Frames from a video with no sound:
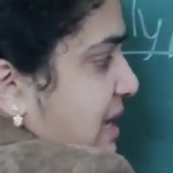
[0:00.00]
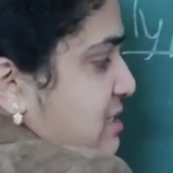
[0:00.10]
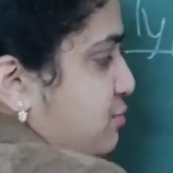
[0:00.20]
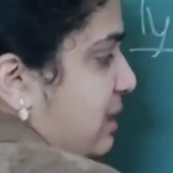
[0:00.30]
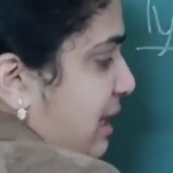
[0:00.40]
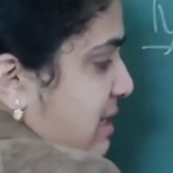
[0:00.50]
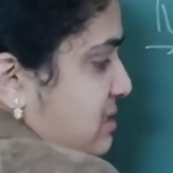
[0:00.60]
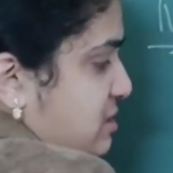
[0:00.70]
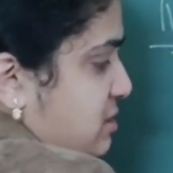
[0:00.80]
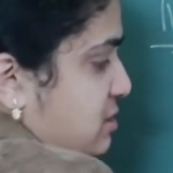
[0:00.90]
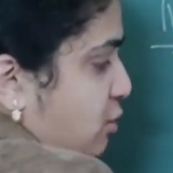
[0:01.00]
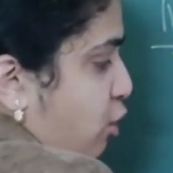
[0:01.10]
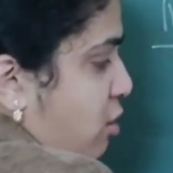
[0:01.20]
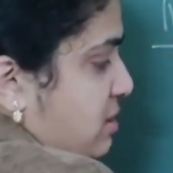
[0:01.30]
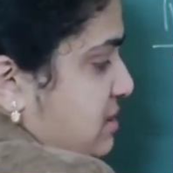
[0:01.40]
as well as
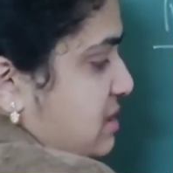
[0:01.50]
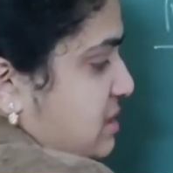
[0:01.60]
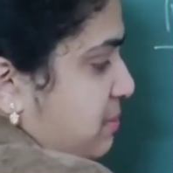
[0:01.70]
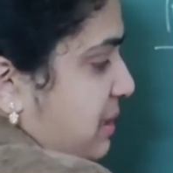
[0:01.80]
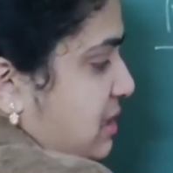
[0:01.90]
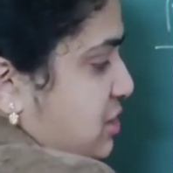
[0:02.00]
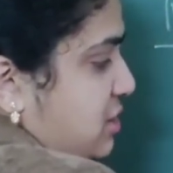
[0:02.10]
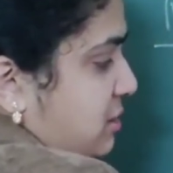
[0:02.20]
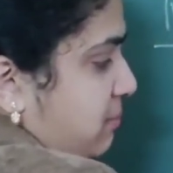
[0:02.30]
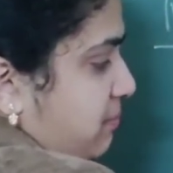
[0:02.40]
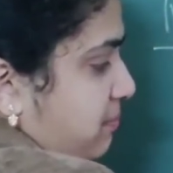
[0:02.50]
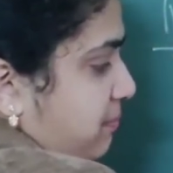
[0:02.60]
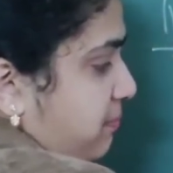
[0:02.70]
constipation,